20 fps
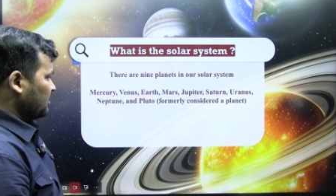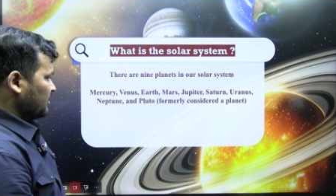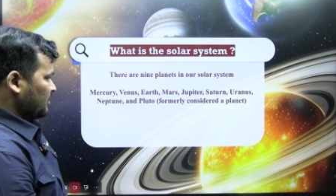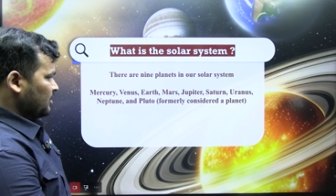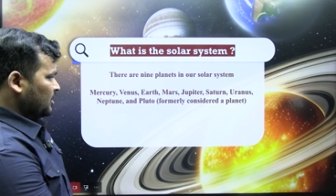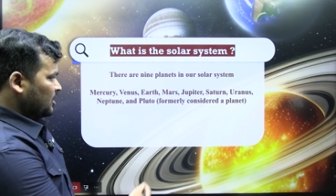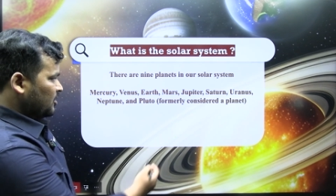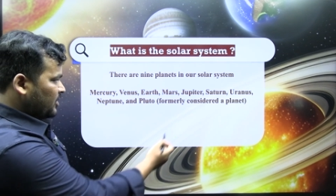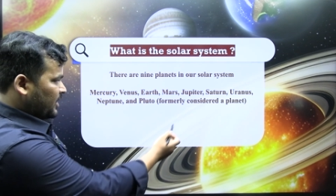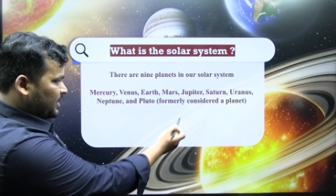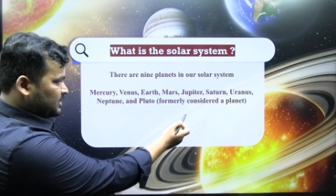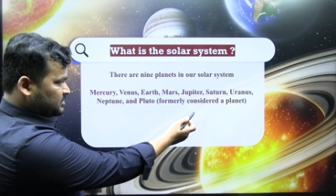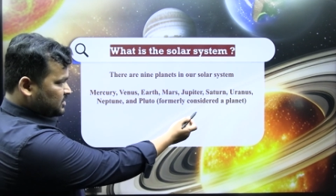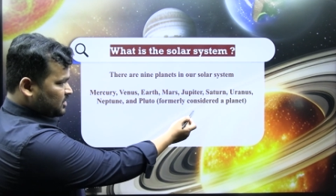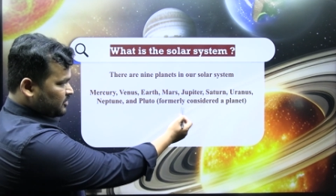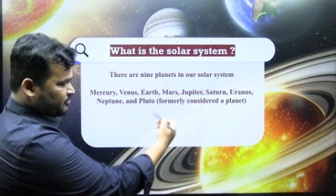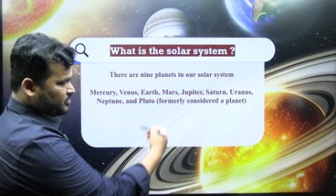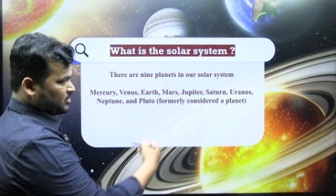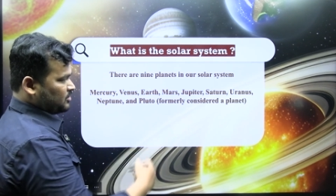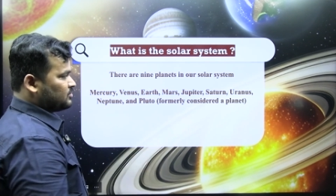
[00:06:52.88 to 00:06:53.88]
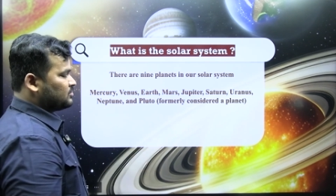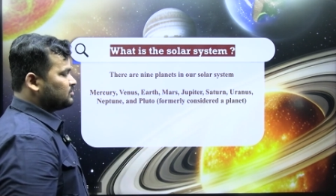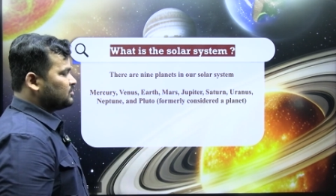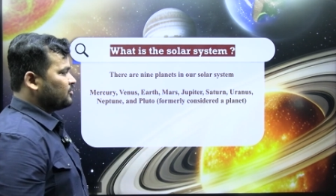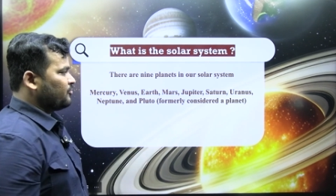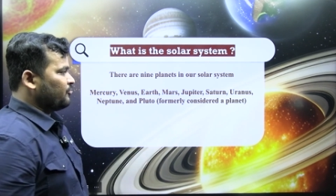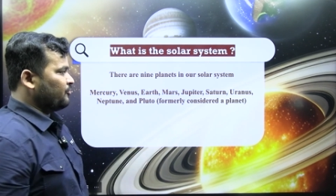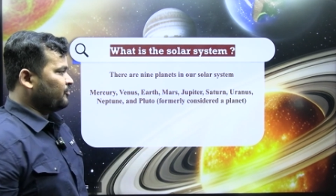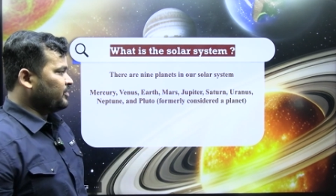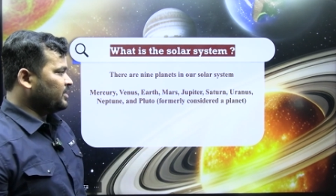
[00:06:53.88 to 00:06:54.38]
Now, as of now,
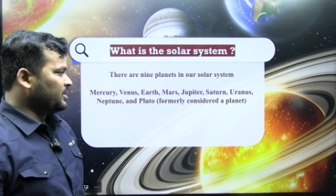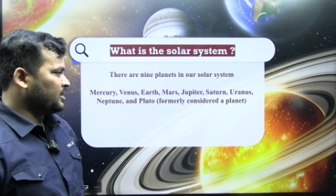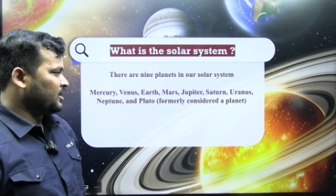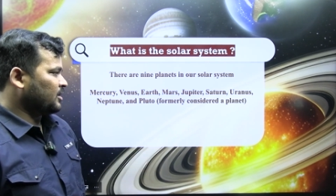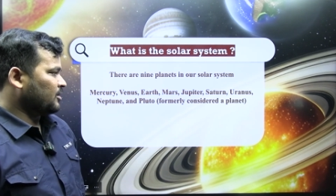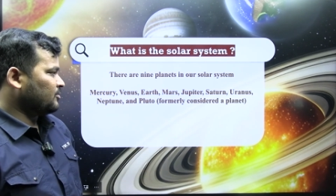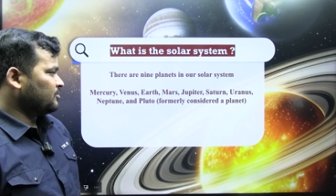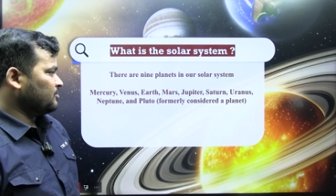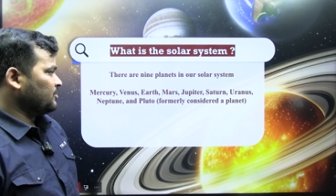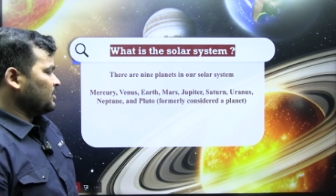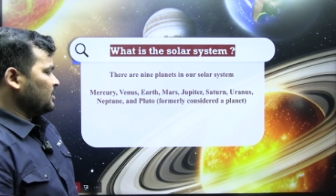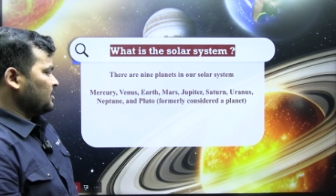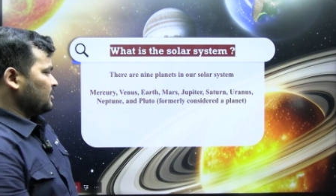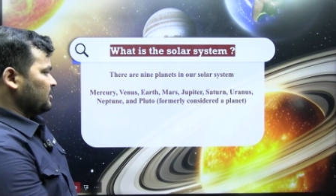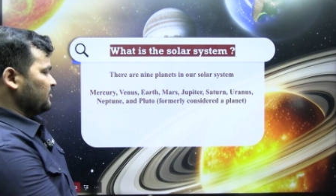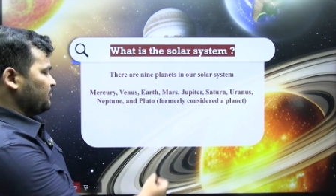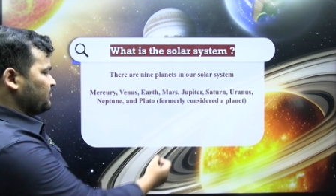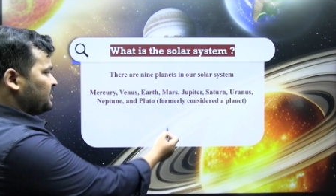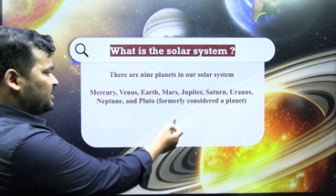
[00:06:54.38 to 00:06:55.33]
we have